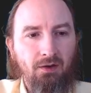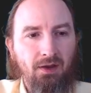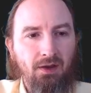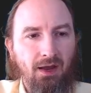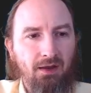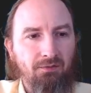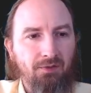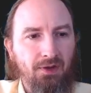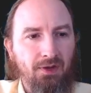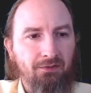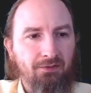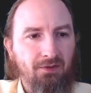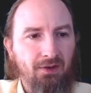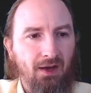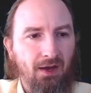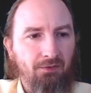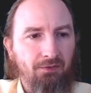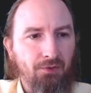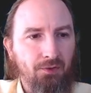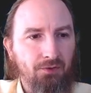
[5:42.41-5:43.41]
have a
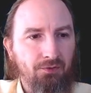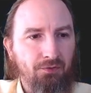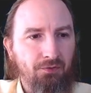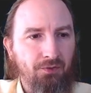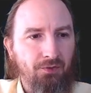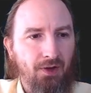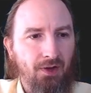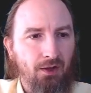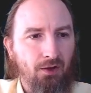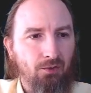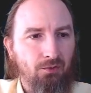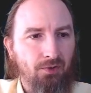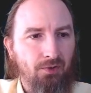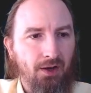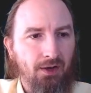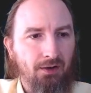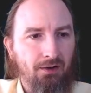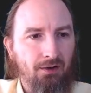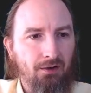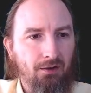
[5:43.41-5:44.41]
scaffold file
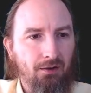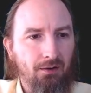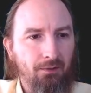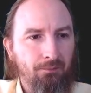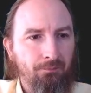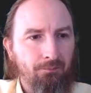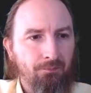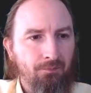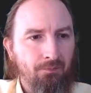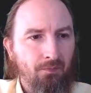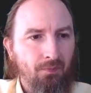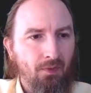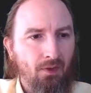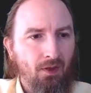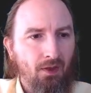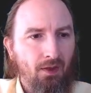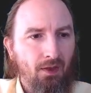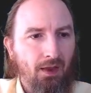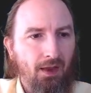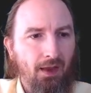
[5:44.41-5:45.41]
right here,
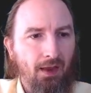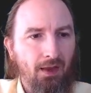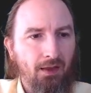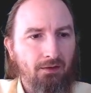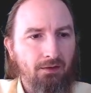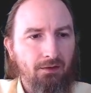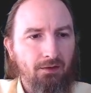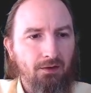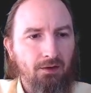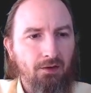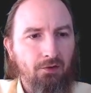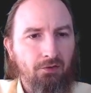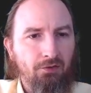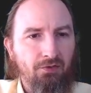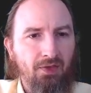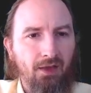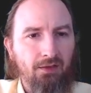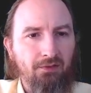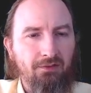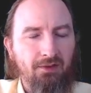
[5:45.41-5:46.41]
and here's
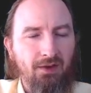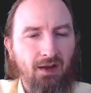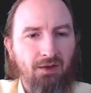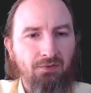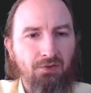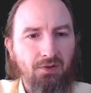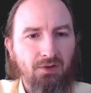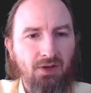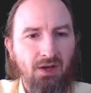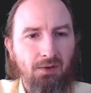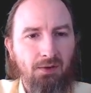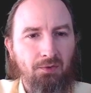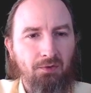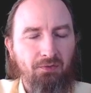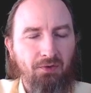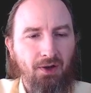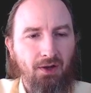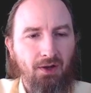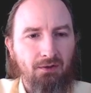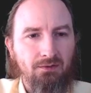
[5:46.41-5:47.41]
that scaffold
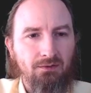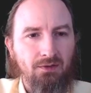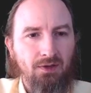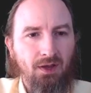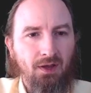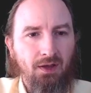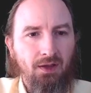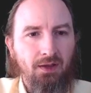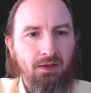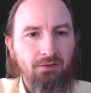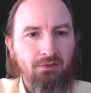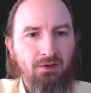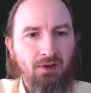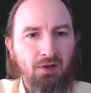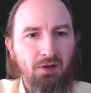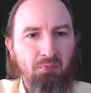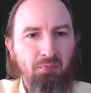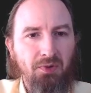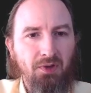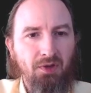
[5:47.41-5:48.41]
YAML file. It's
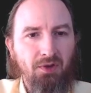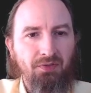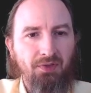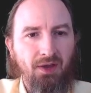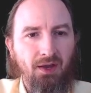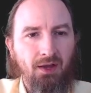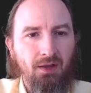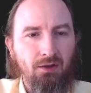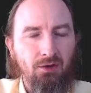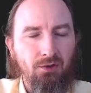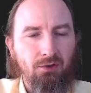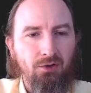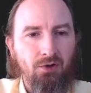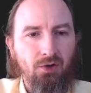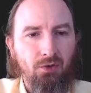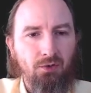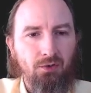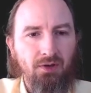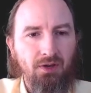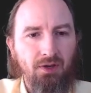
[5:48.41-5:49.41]
going to build the hello
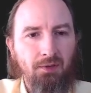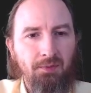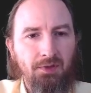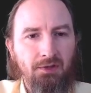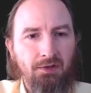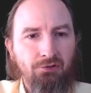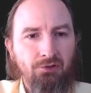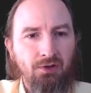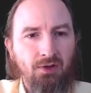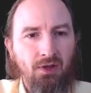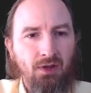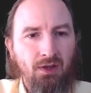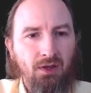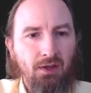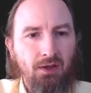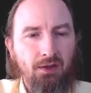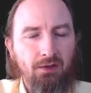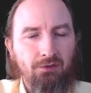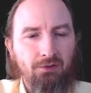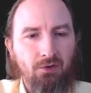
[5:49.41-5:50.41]
node image.
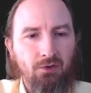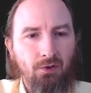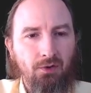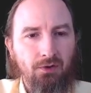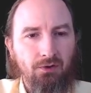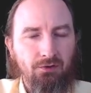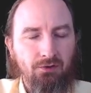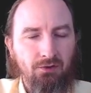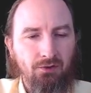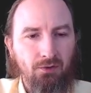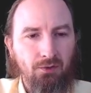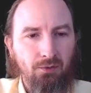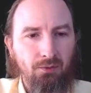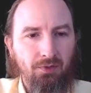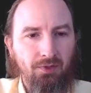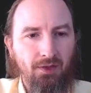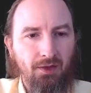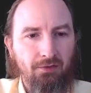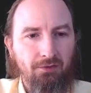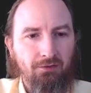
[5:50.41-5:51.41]
It's going to
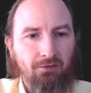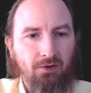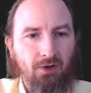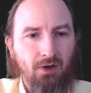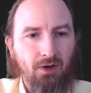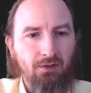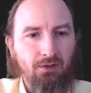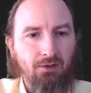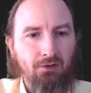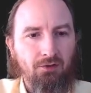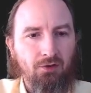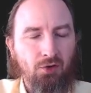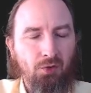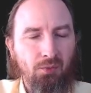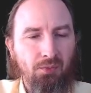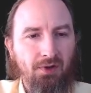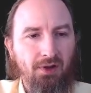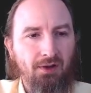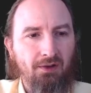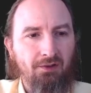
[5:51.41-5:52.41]
then start this
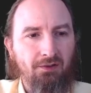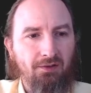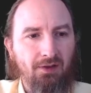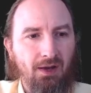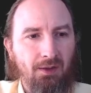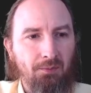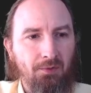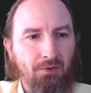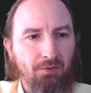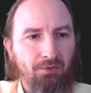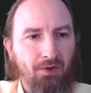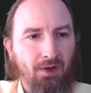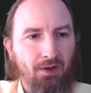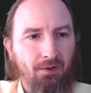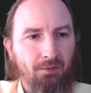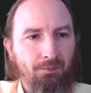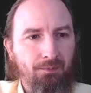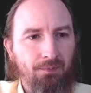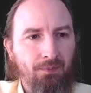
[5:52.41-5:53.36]
Kubernetes YAML file.